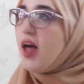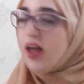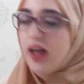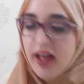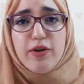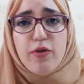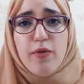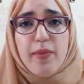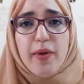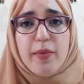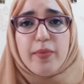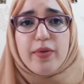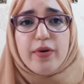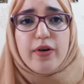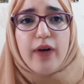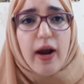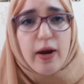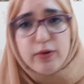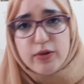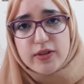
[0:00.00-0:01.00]
I remember
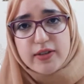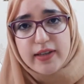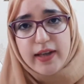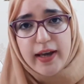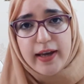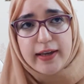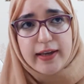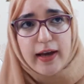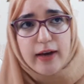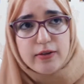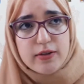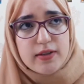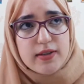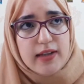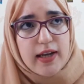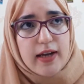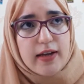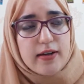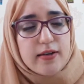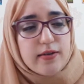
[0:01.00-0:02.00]
I was
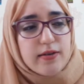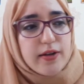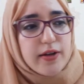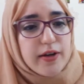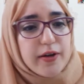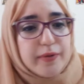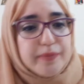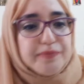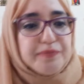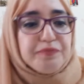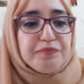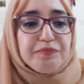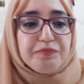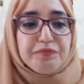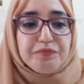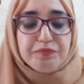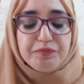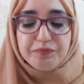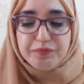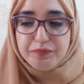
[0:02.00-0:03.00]
staying
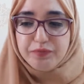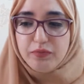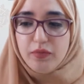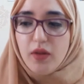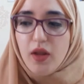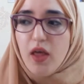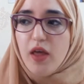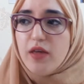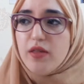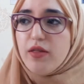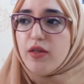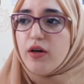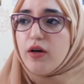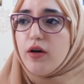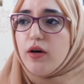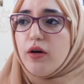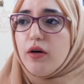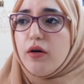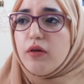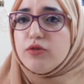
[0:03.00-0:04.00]
in
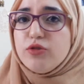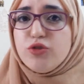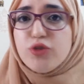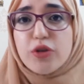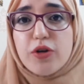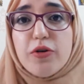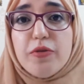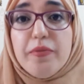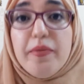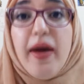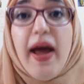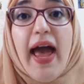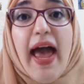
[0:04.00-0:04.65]
the dorm